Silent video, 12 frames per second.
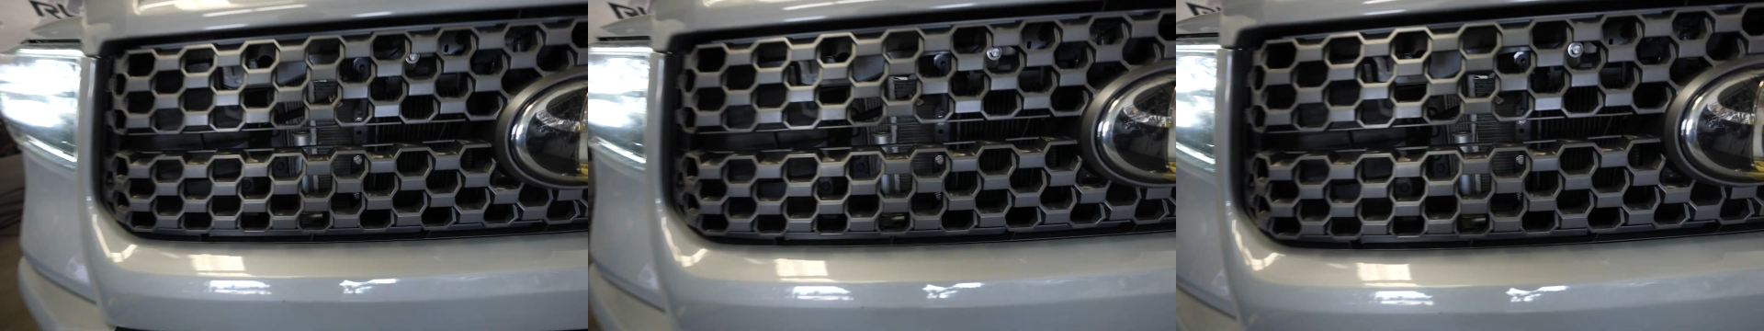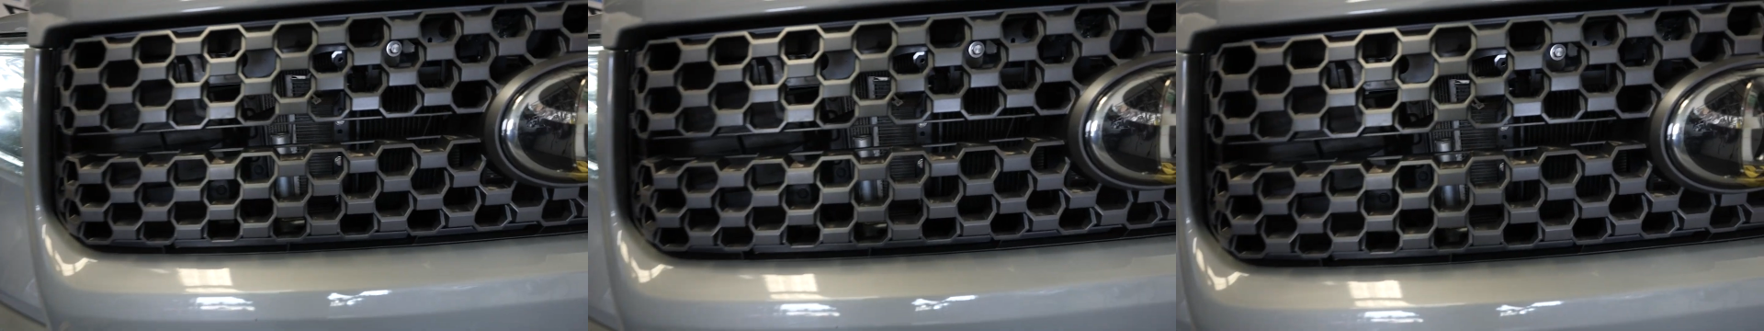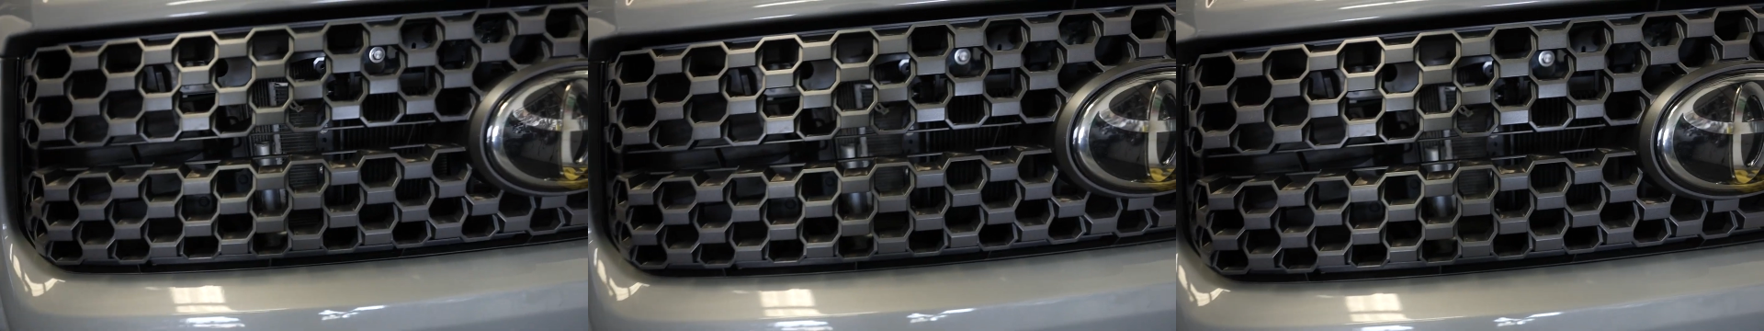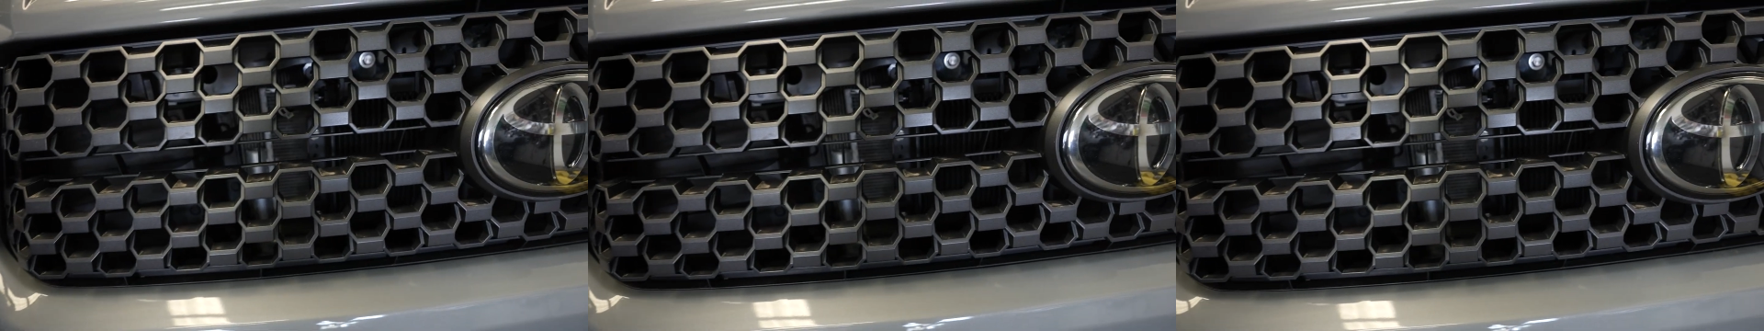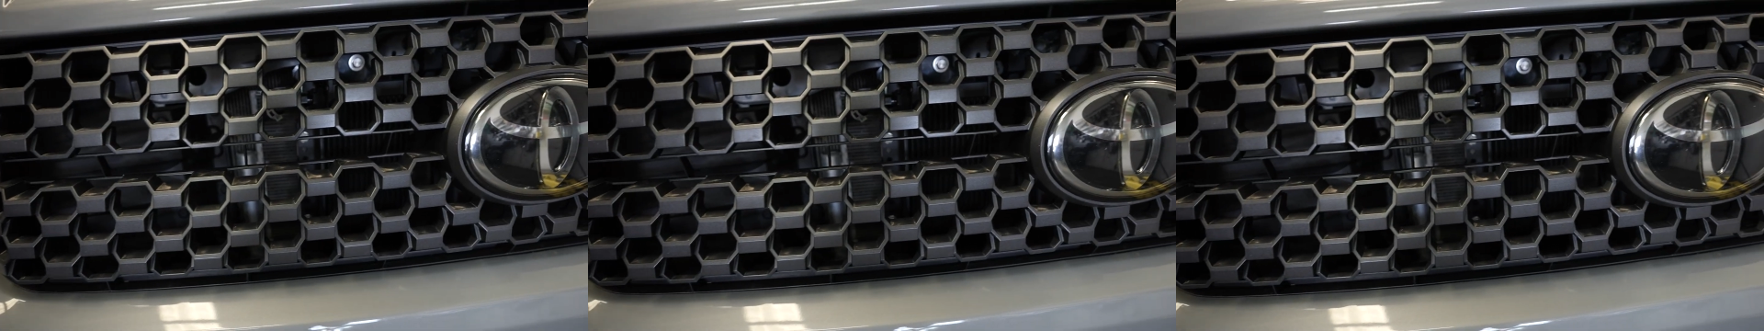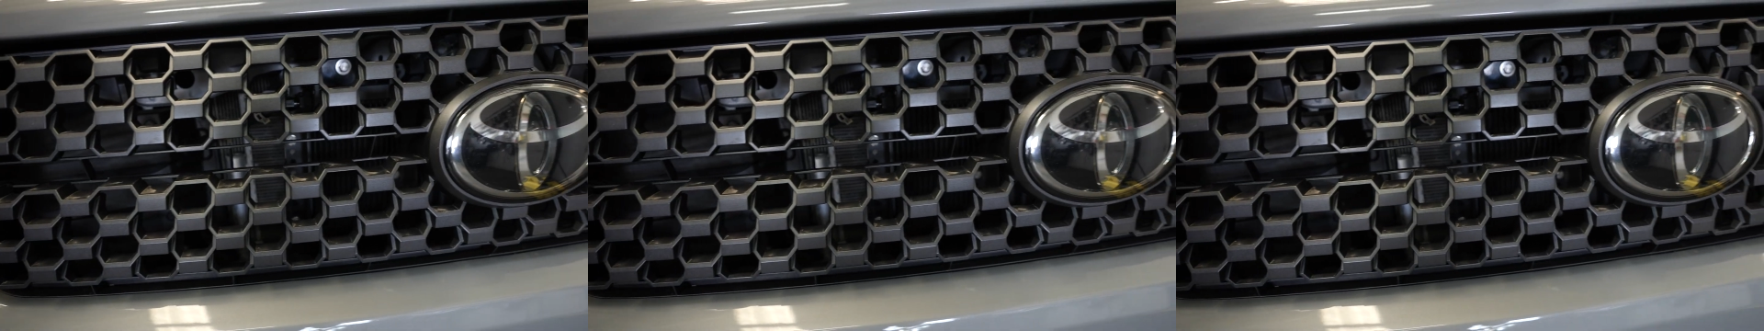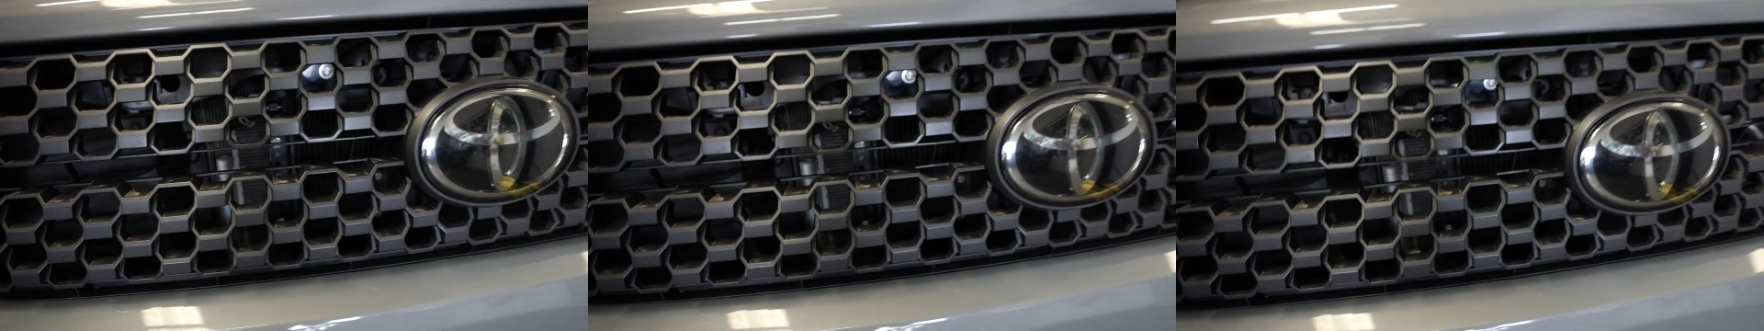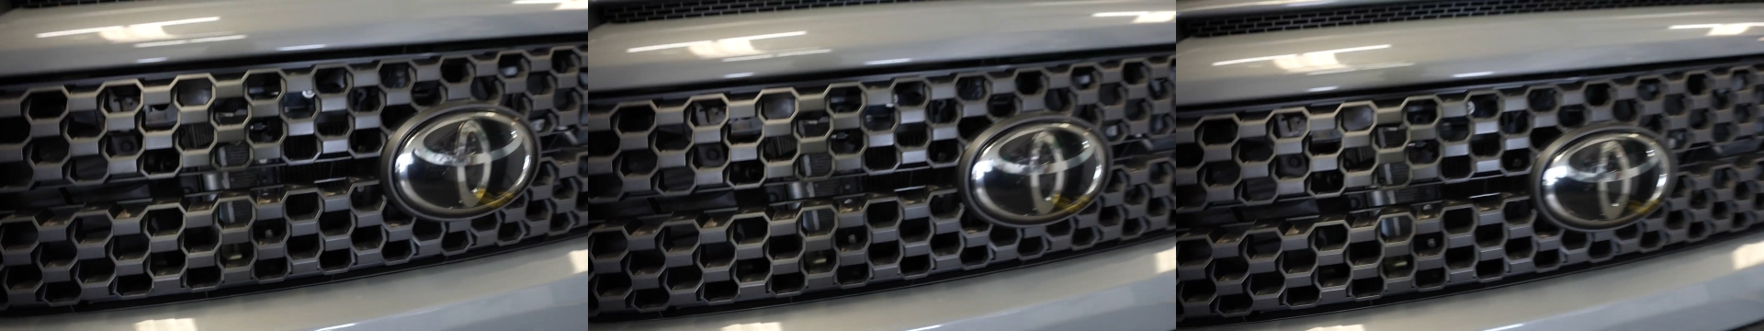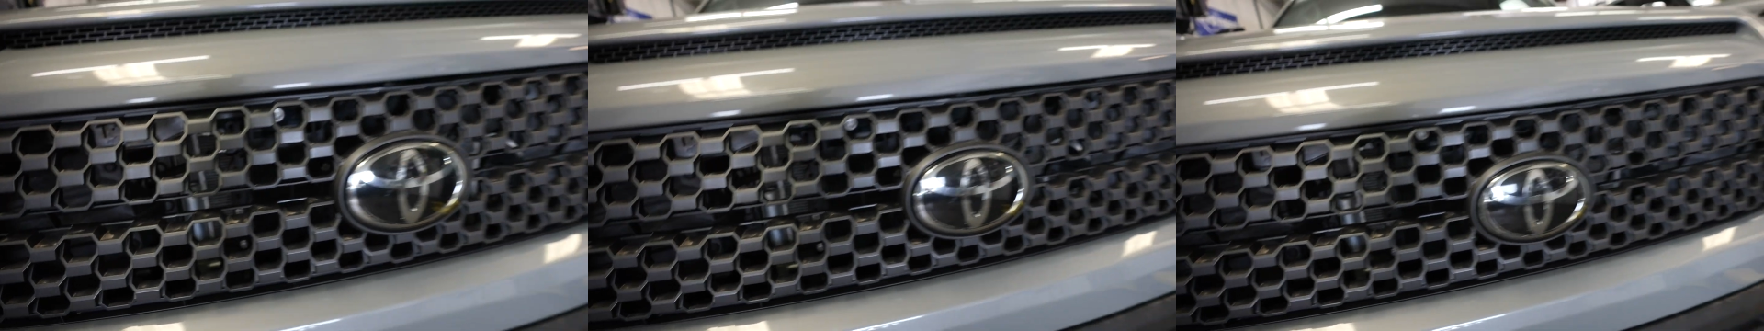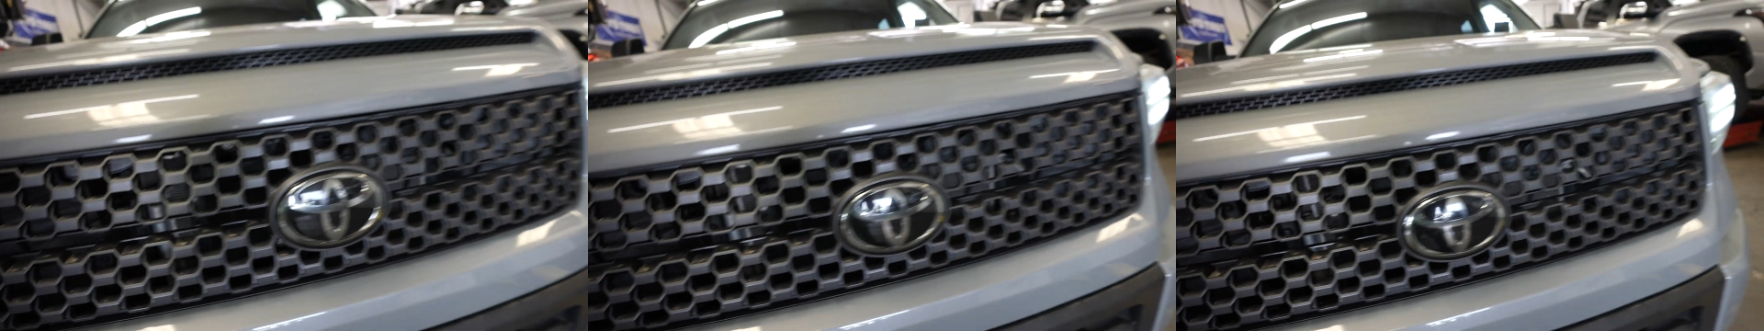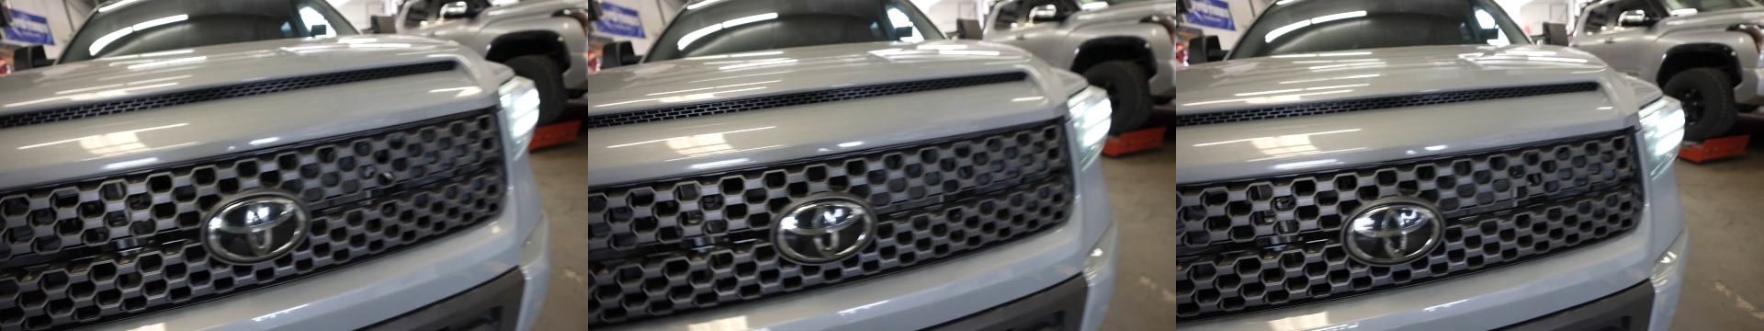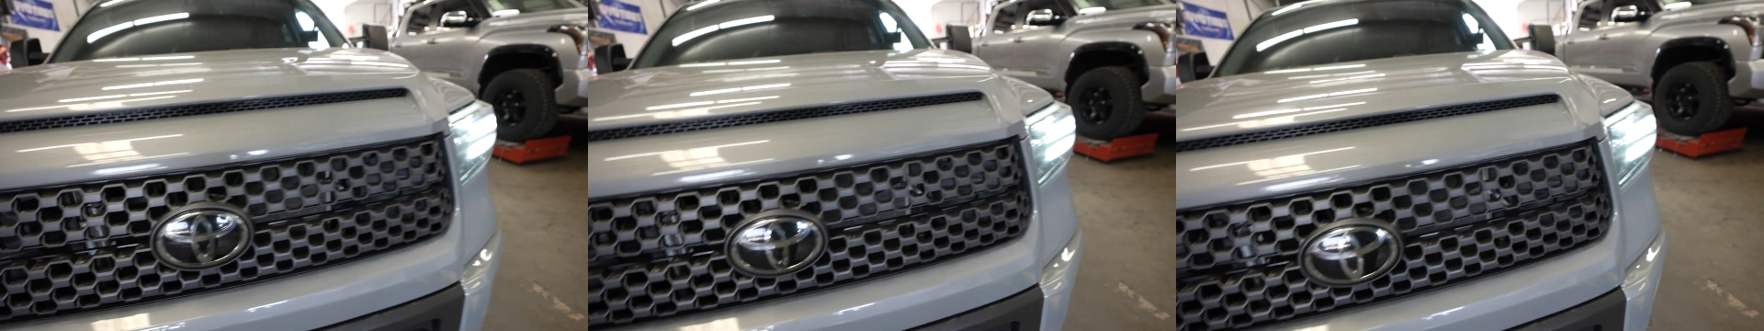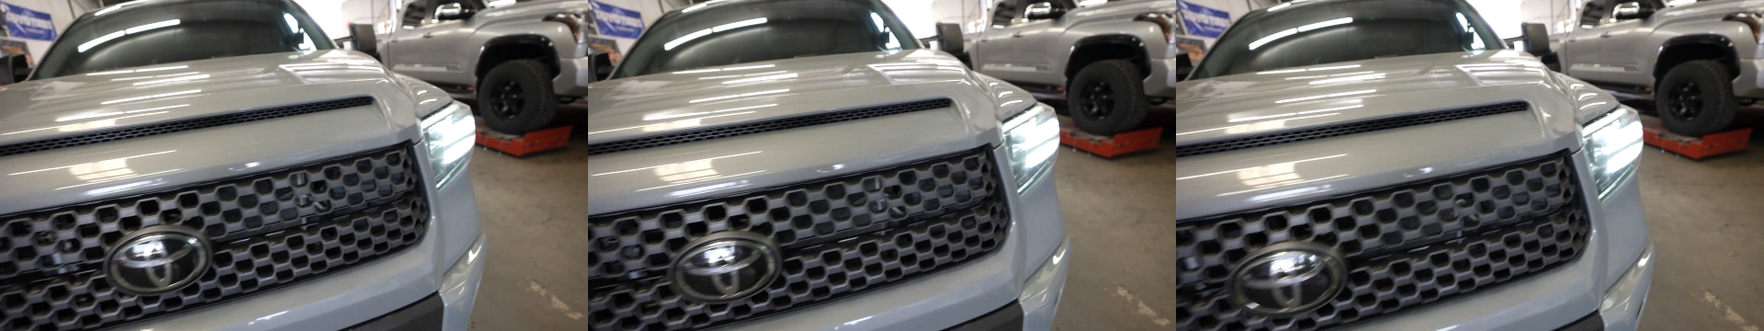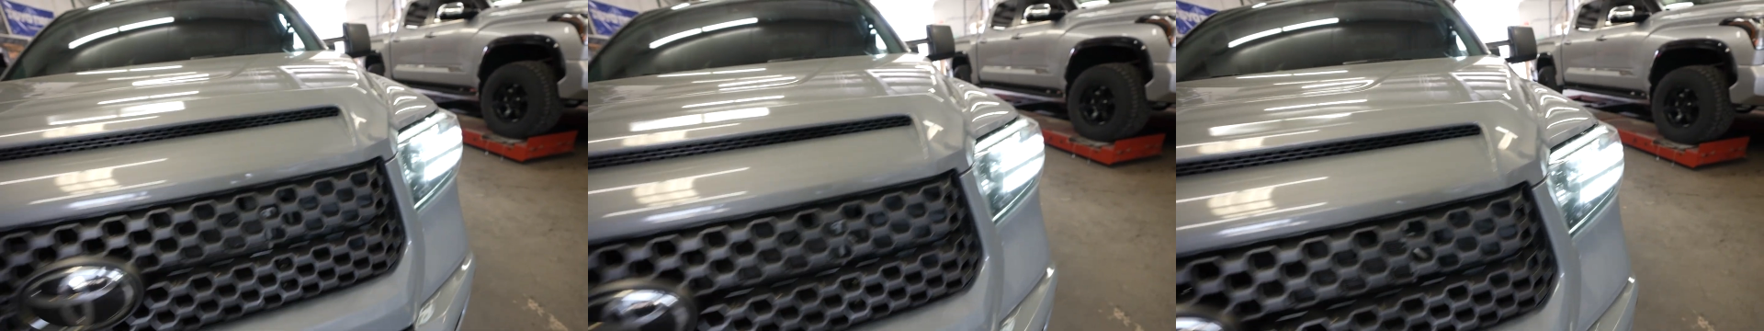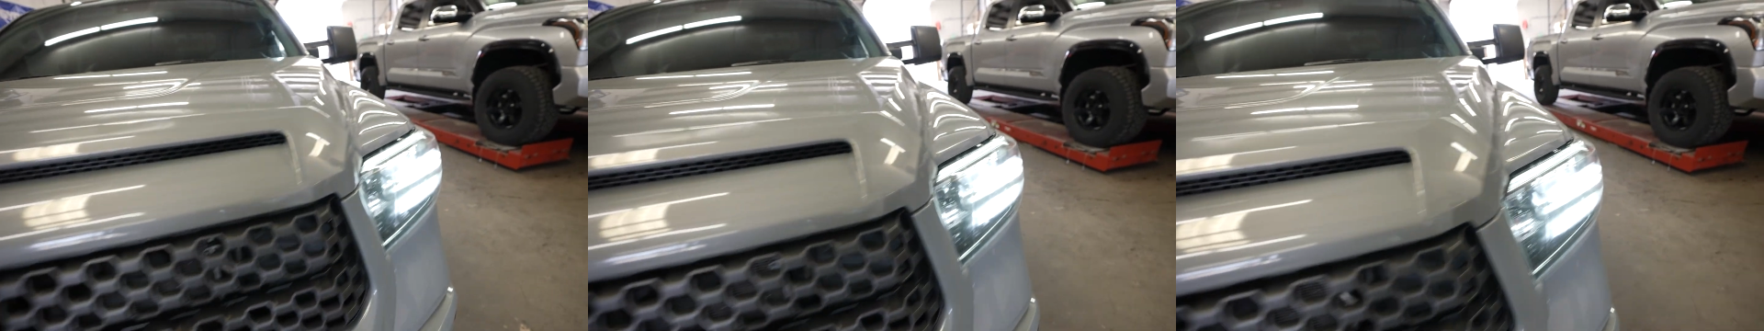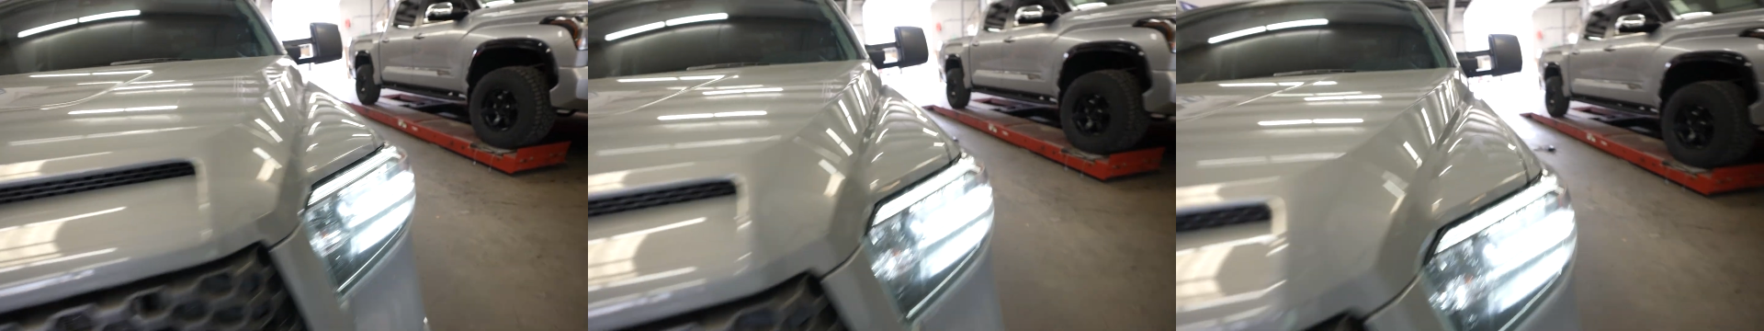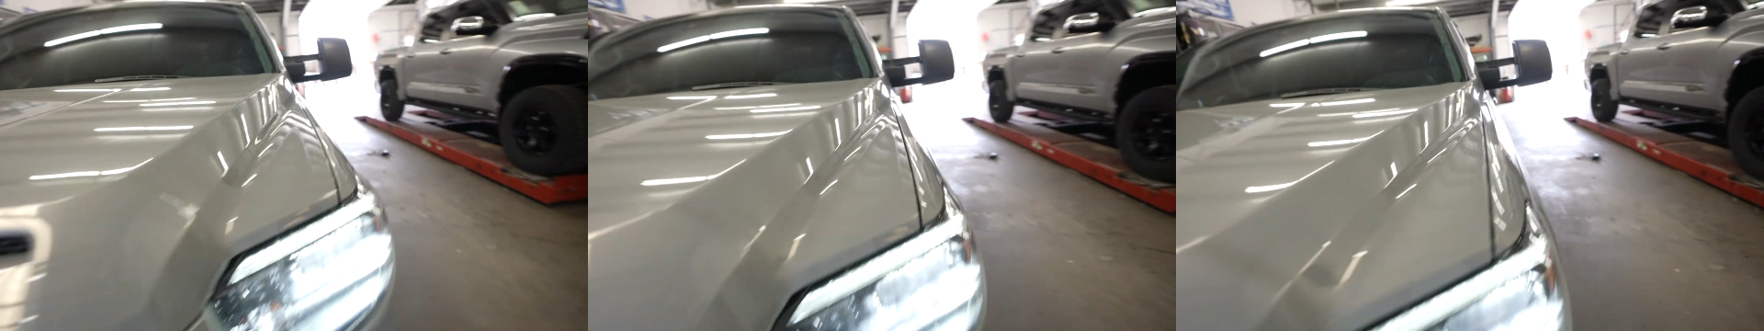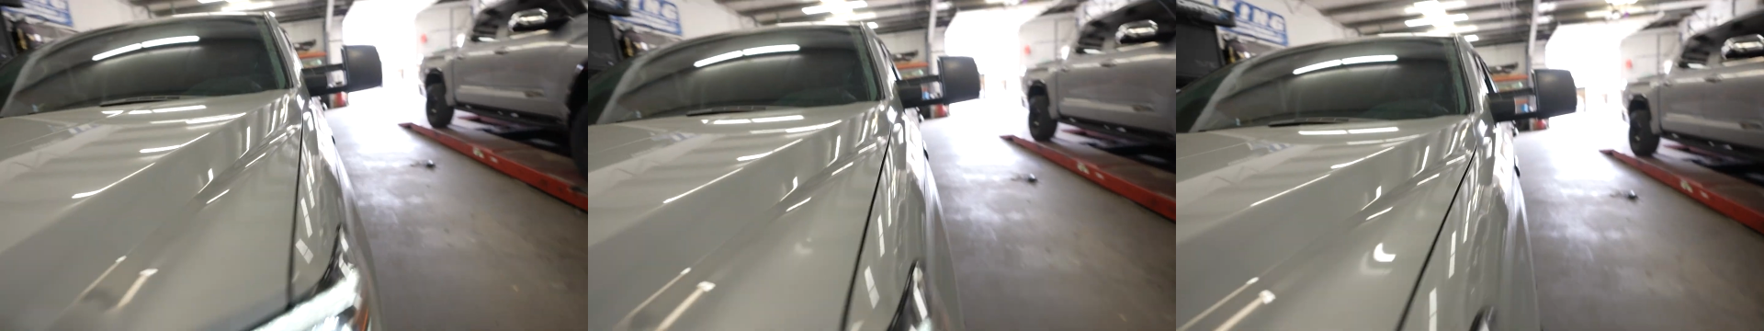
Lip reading: [unreadable: no face in view]